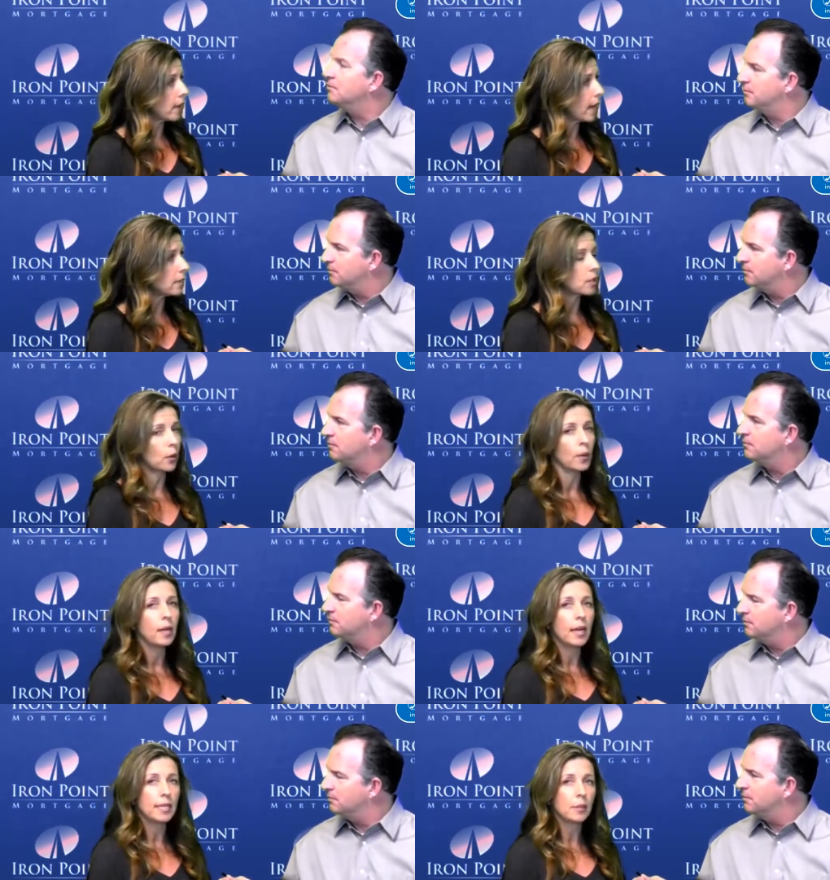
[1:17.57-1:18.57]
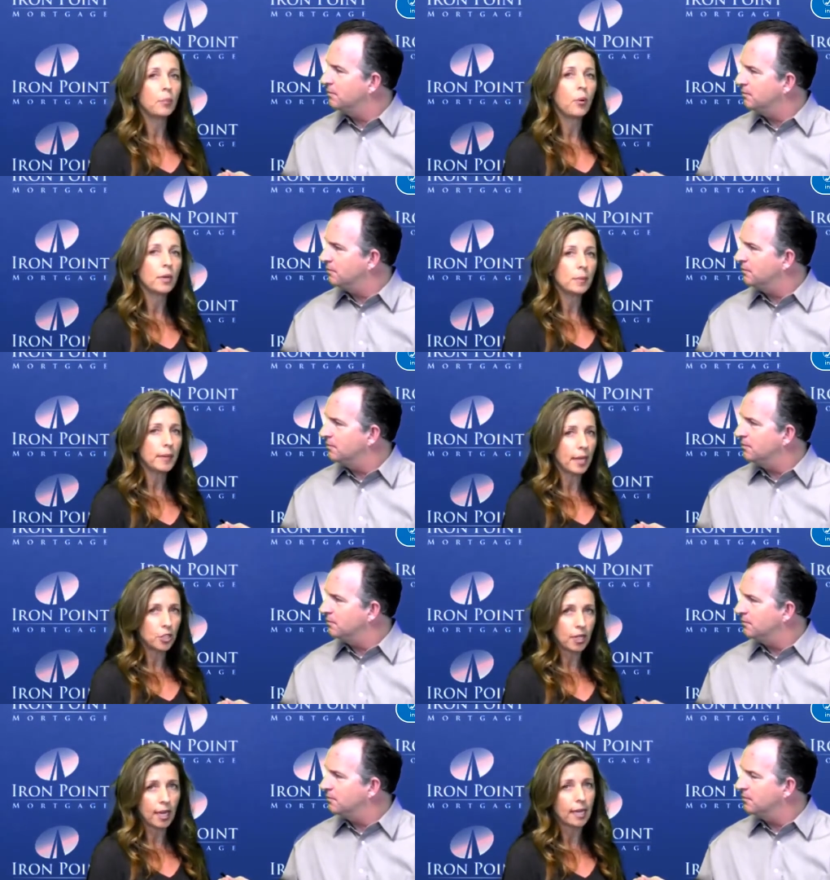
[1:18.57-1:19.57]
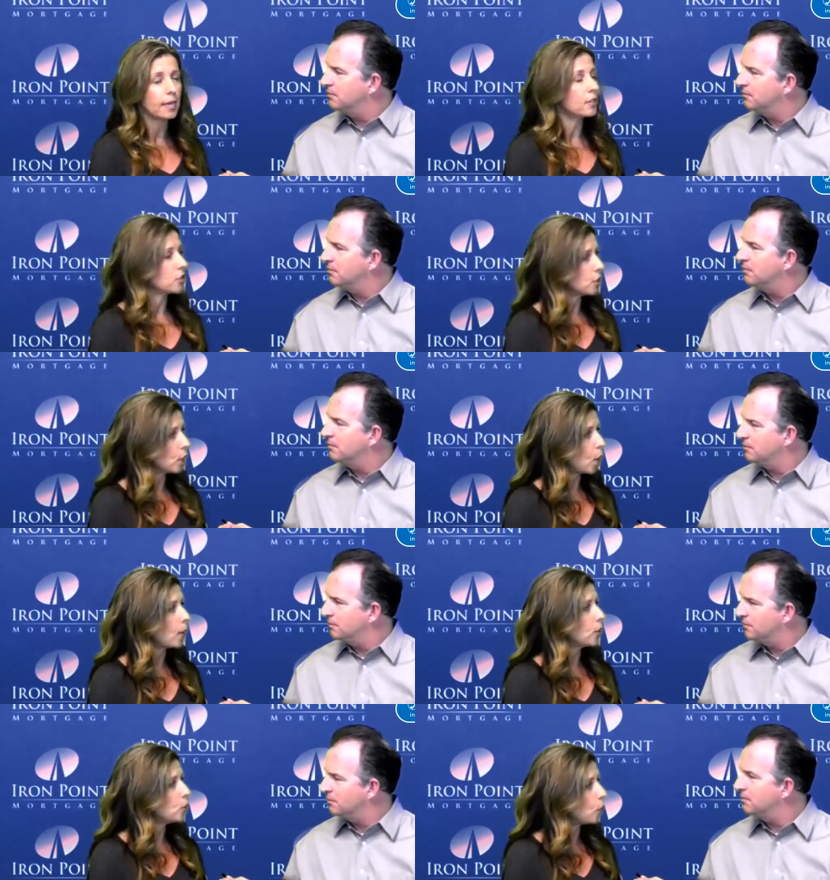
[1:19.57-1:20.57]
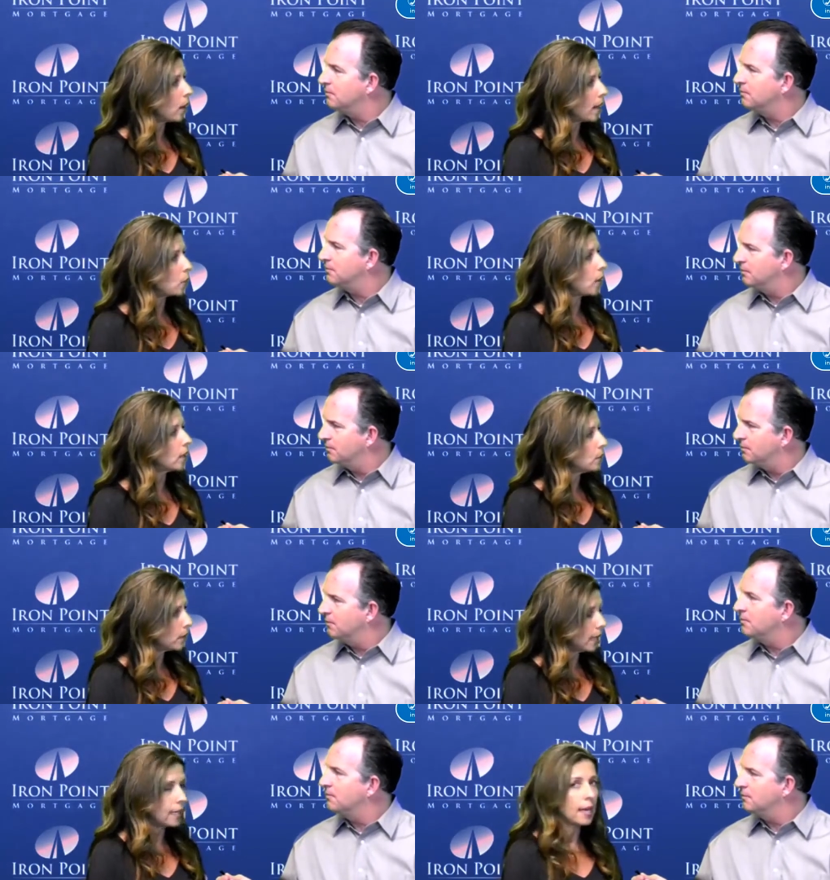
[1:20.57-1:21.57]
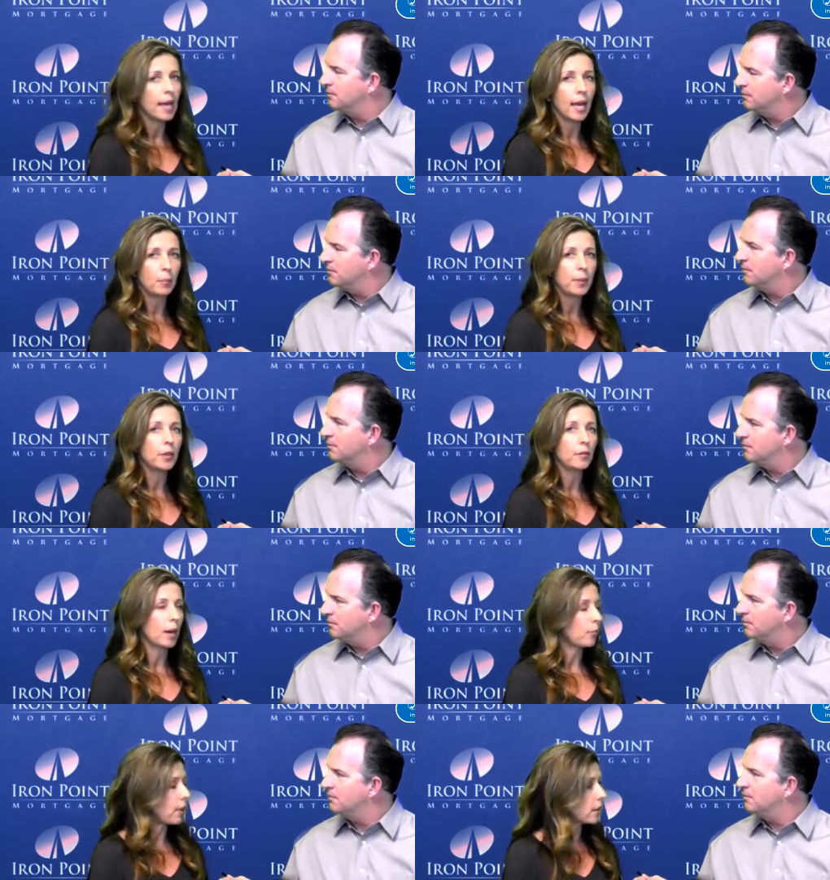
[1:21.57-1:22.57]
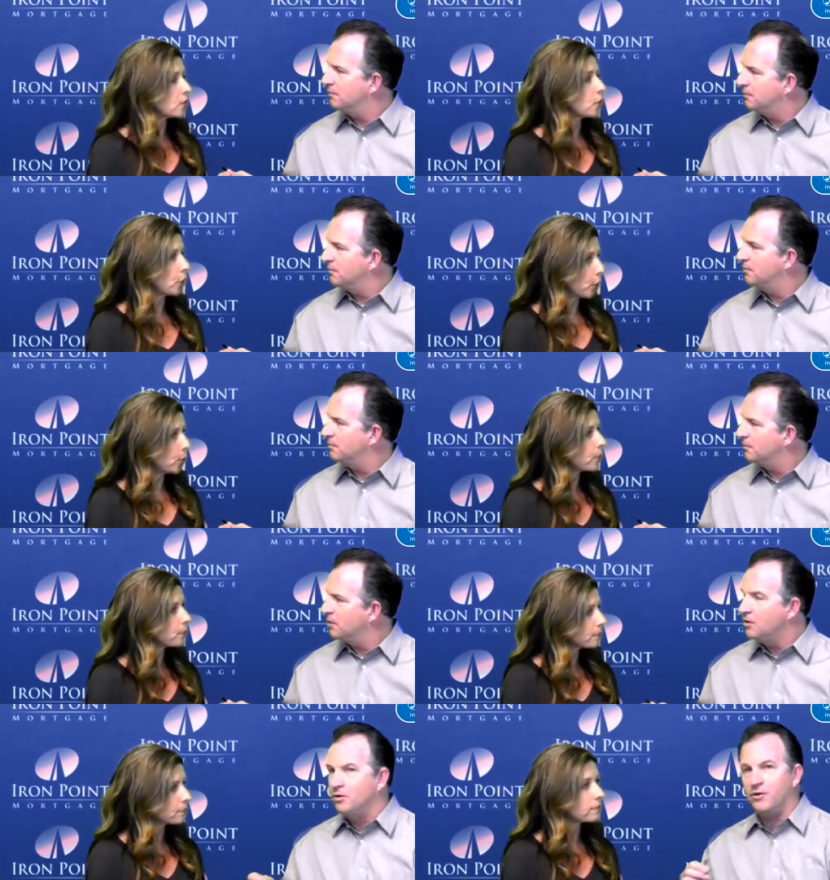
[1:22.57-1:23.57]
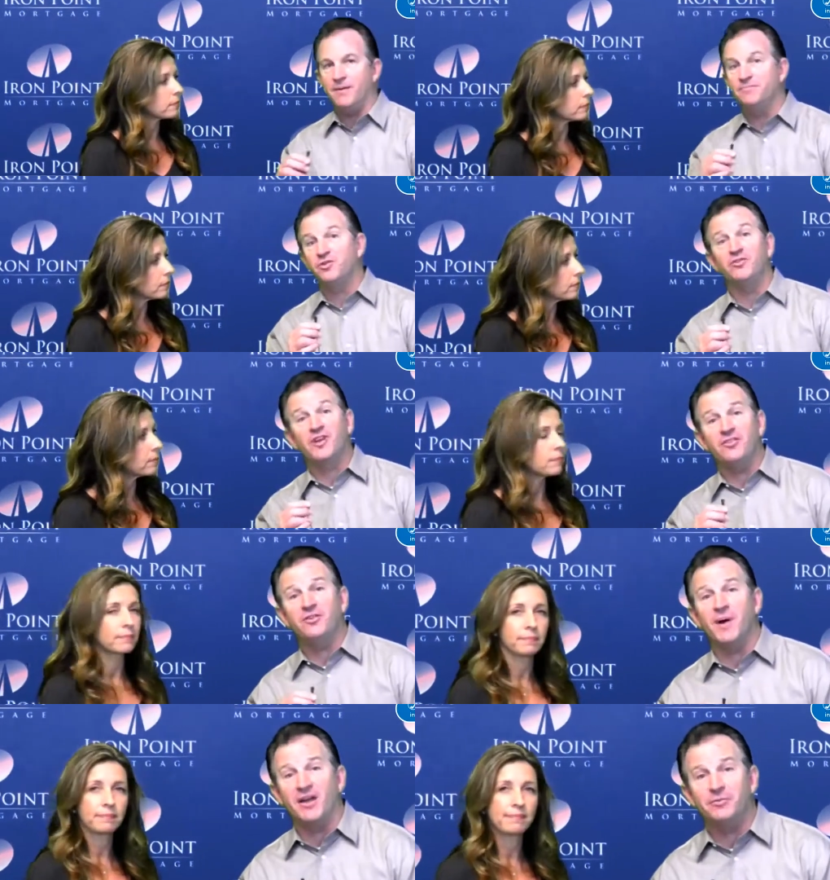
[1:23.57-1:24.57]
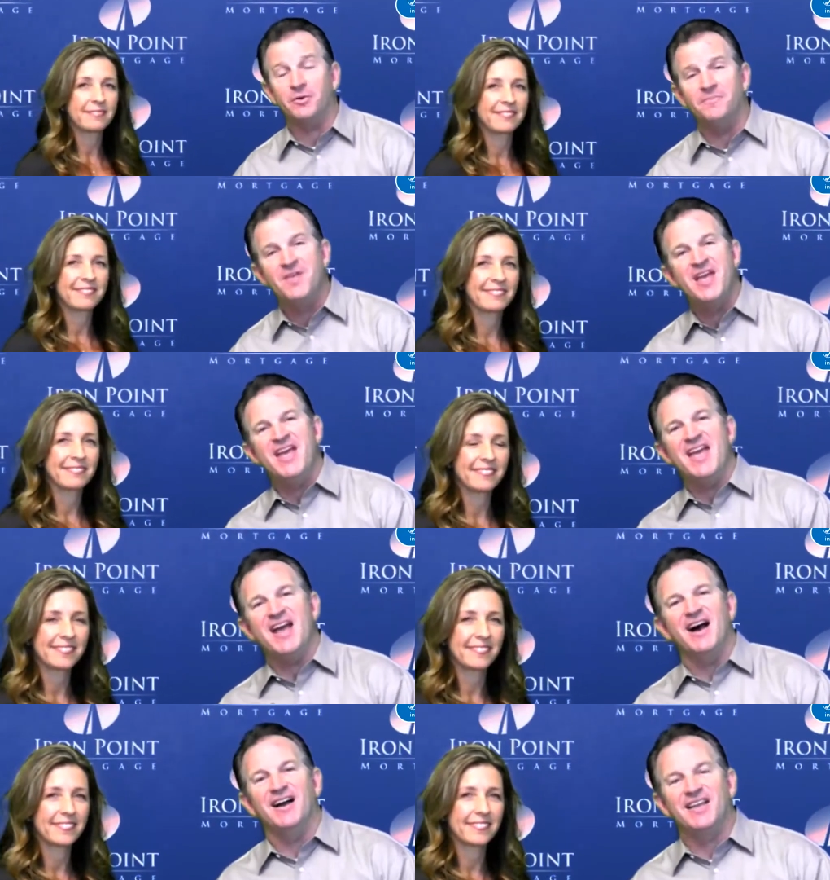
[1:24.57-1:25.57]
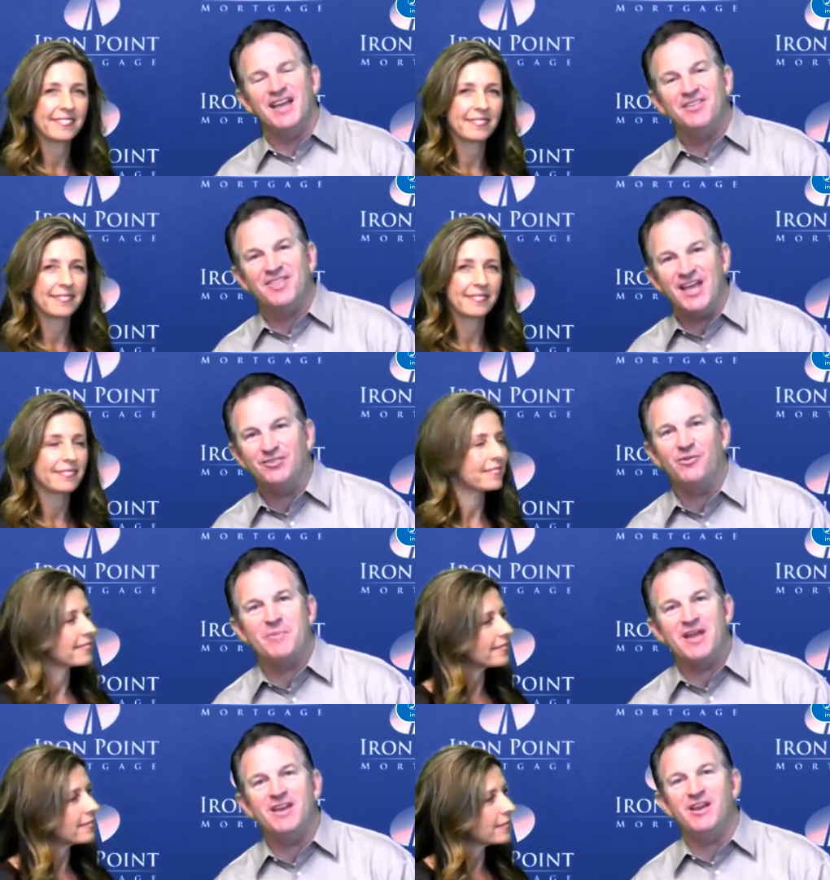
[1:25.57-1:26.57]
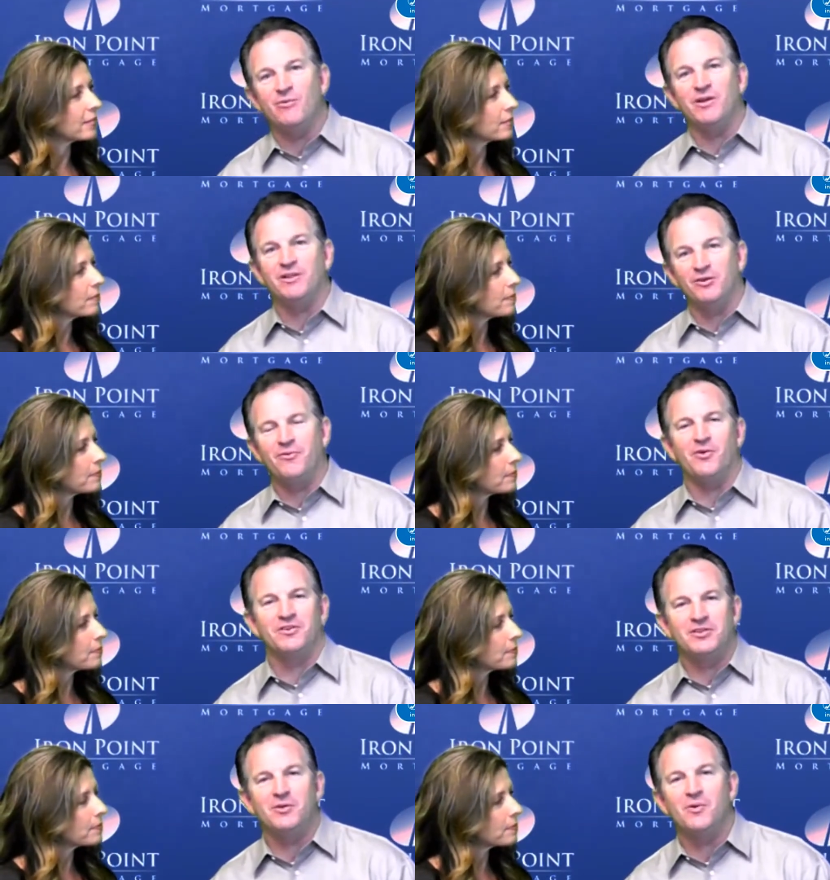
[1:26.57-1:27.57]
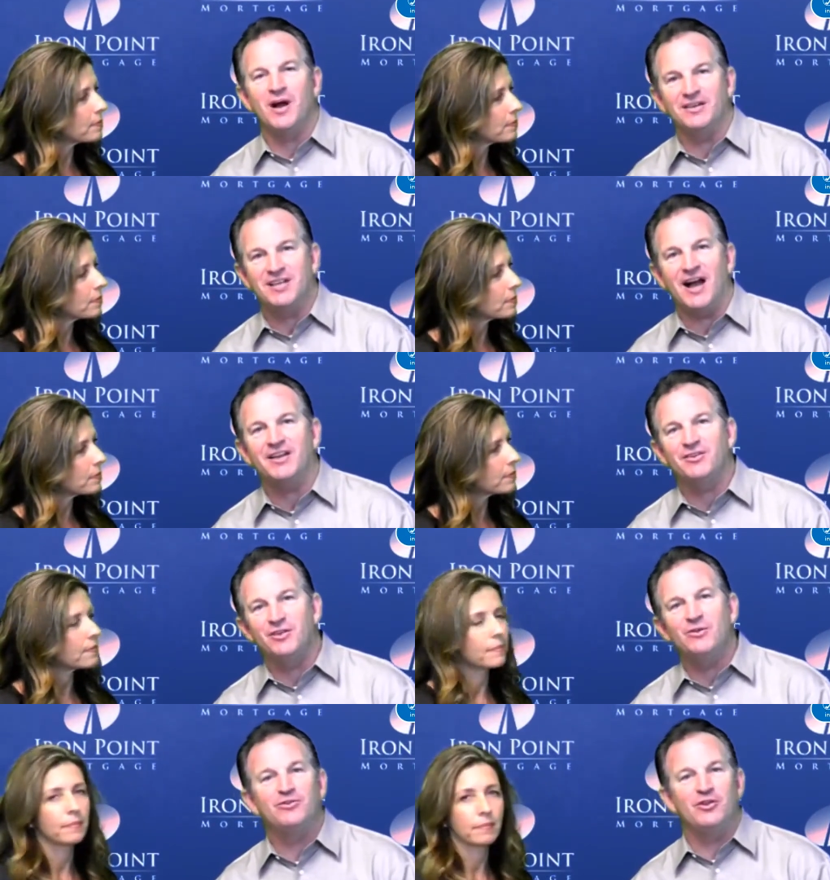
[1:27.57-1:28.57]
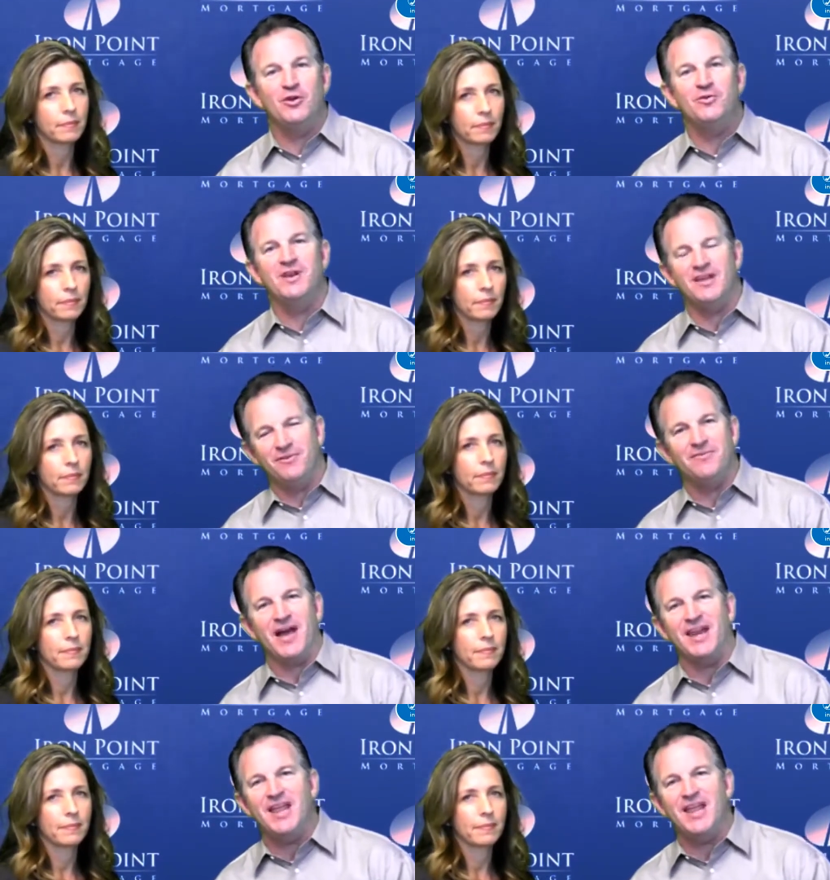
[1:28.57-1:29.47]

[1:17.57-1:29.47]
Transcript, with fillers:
Speaker 1: that. So it's important to be educated and just know what you want and what you need and build the right product for you.
Speaker 2: Great. So it's customizable. Again, thanks for being here. We look forward to uh, talking to you soon. If you've got